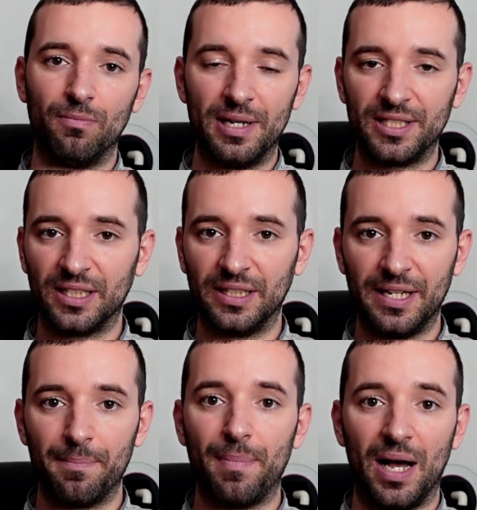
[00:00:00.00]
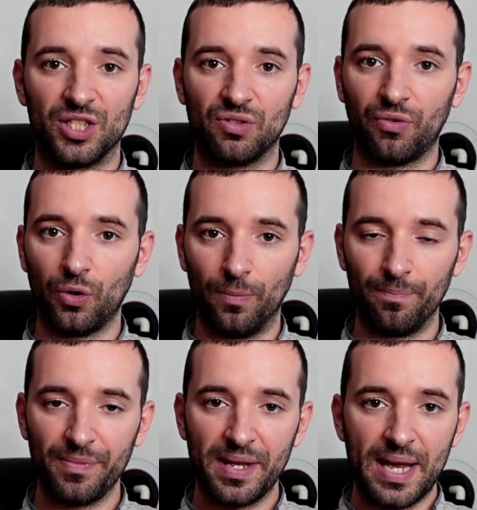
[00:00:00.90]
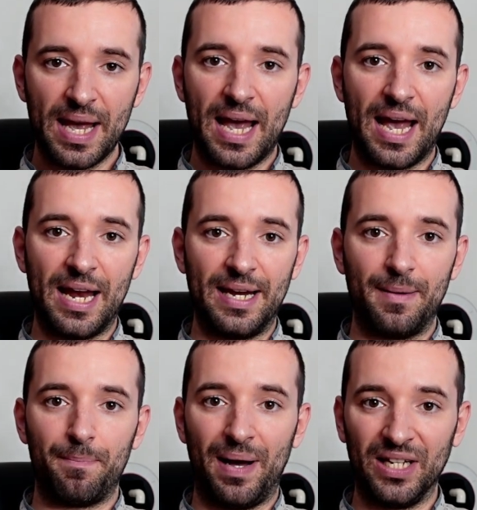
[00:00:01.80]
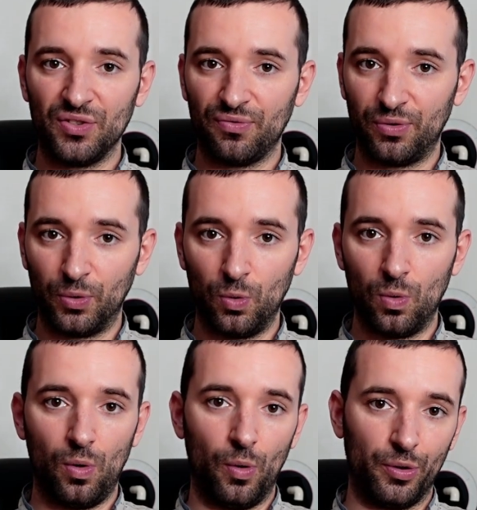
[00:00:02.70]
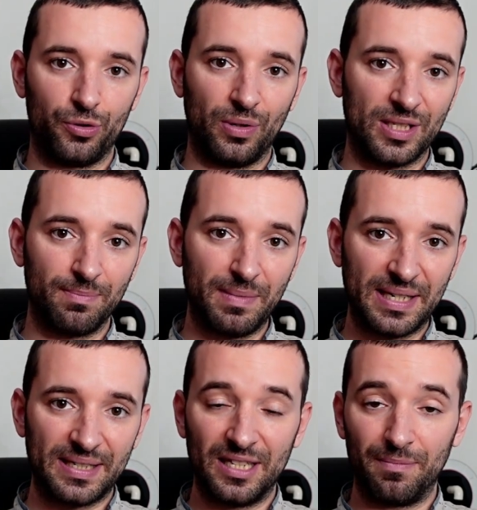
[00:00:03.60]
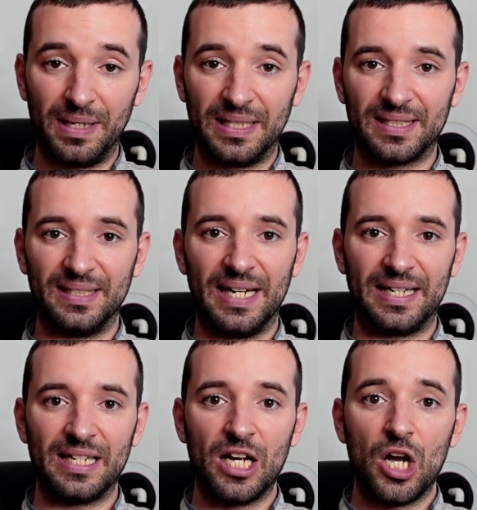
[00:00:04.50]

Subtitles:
to basically pass through. And pass through or transmit, it means that